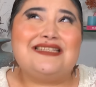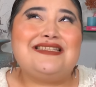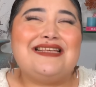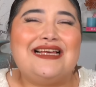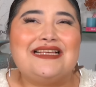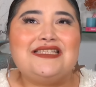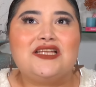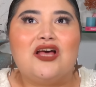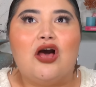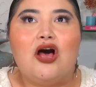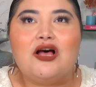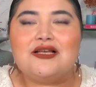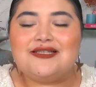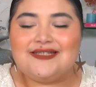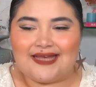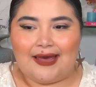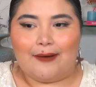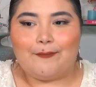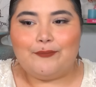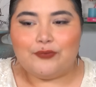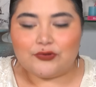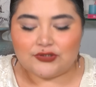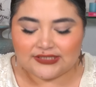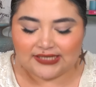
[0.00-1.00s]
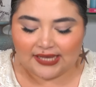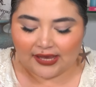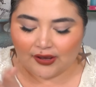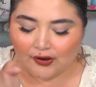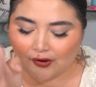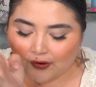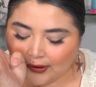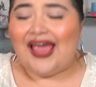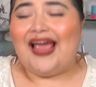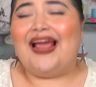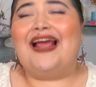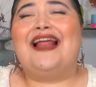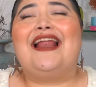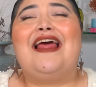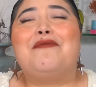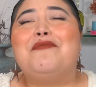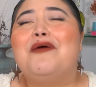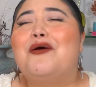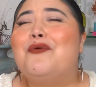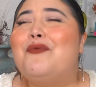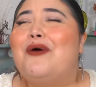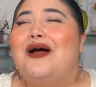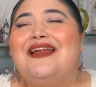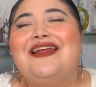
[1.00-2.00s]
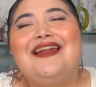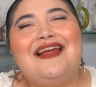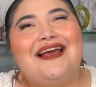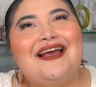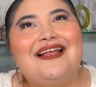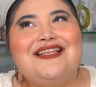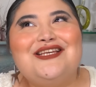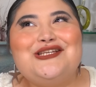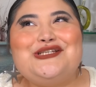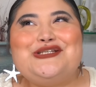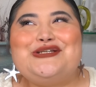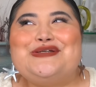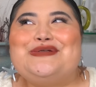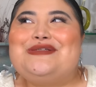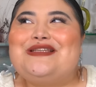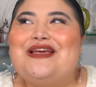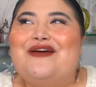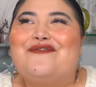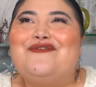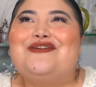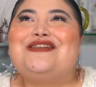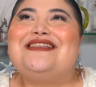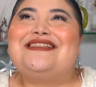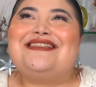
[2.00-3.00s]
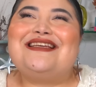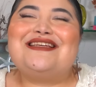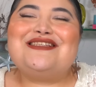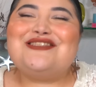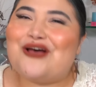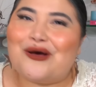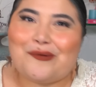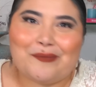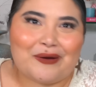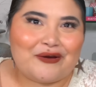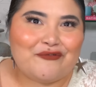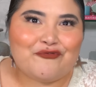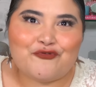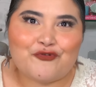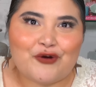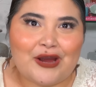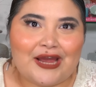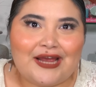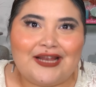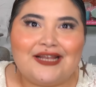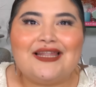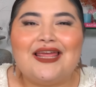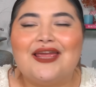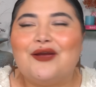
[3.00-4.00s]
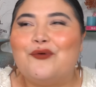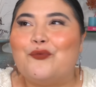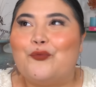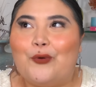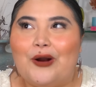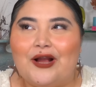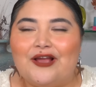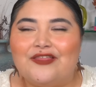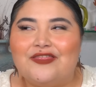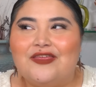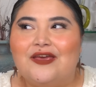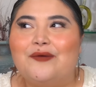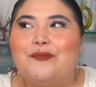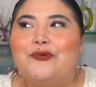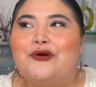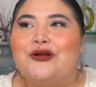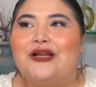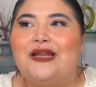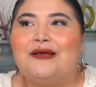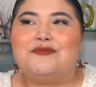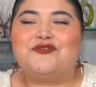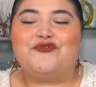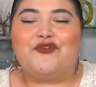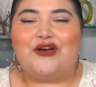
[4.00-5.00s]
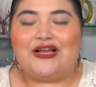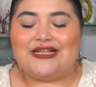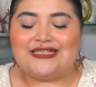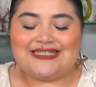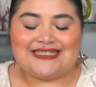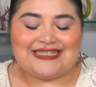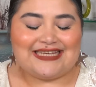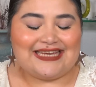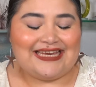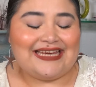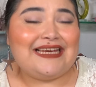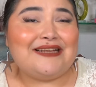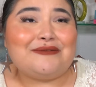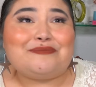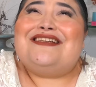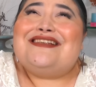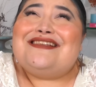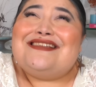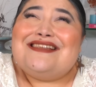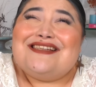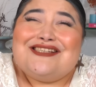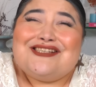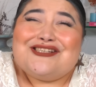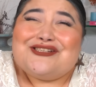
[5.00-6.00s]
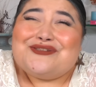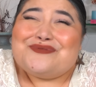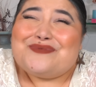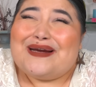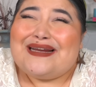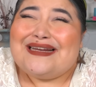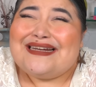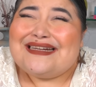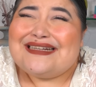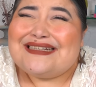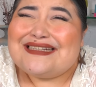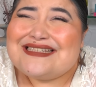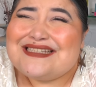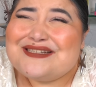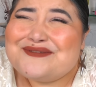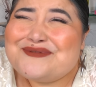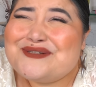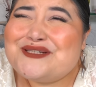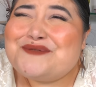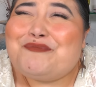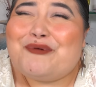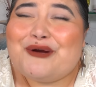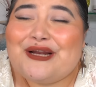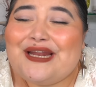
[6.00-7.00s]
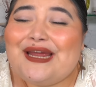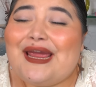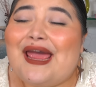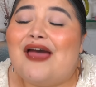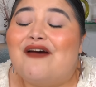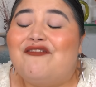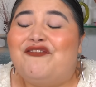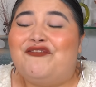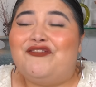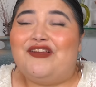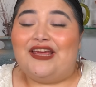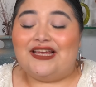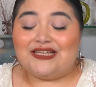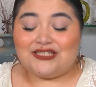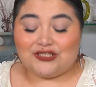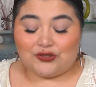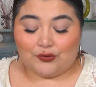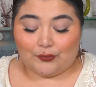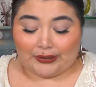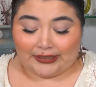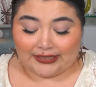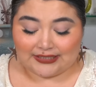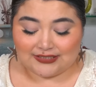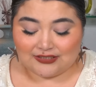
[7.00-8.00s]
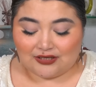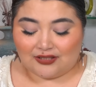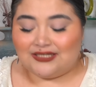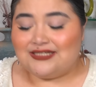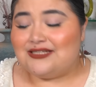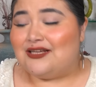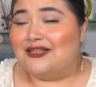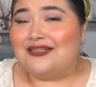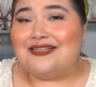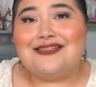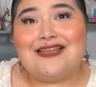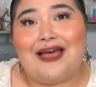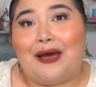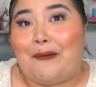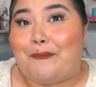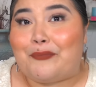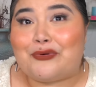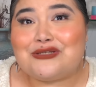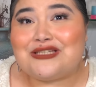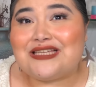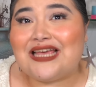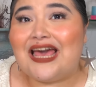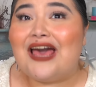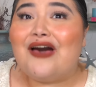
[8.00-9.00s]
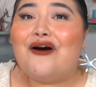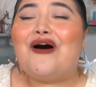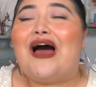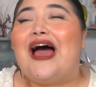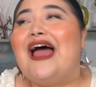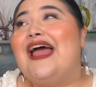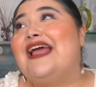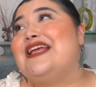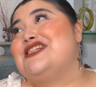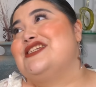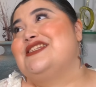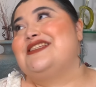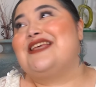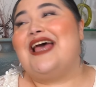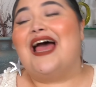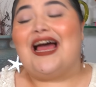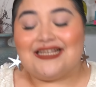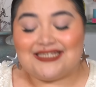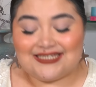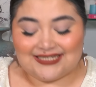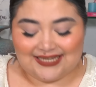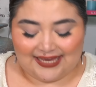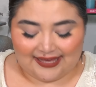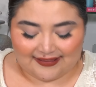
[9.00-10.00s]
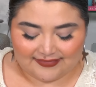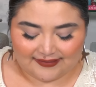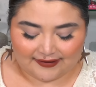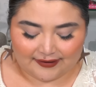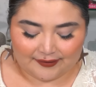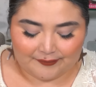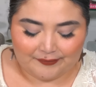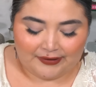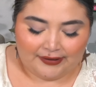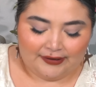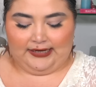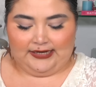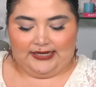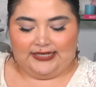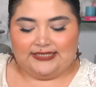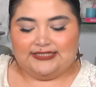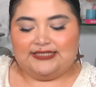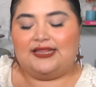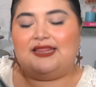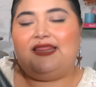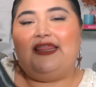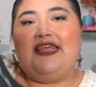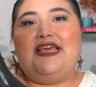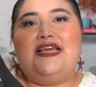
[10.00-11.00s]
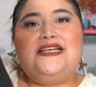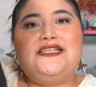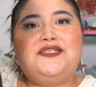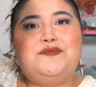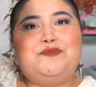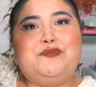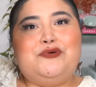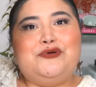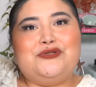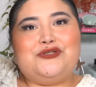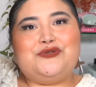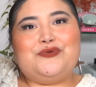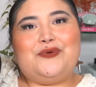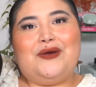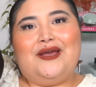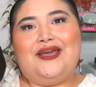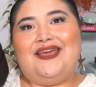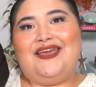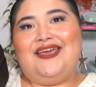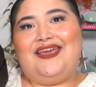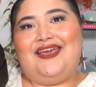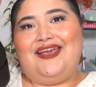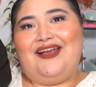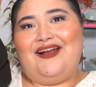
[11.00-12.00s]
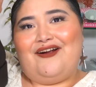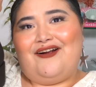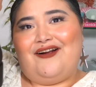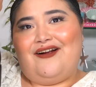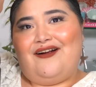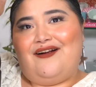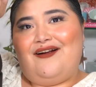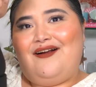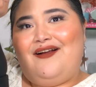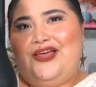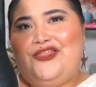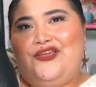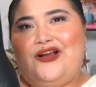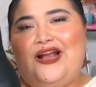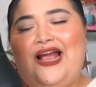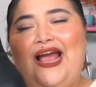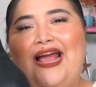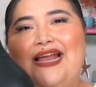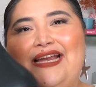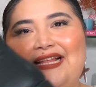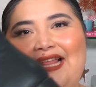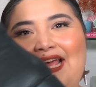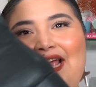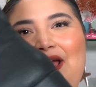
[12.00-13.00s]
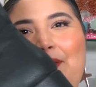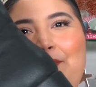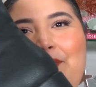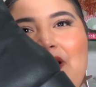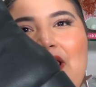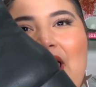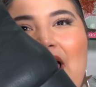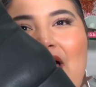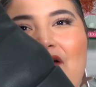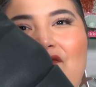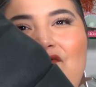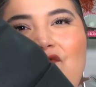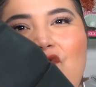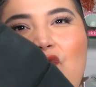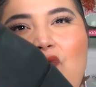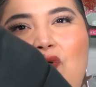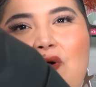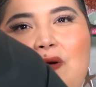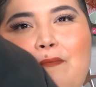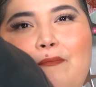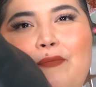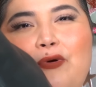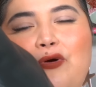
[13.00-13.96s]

Says Gah sample sale. And I've been wanting to get these shoes ever since I saw my friend like wear them. Her name's Francine. I just waited because it was pretty hefty. So when I saw these on the sample sale, I just had to get them. It is these boots right here. They're kind of like a platform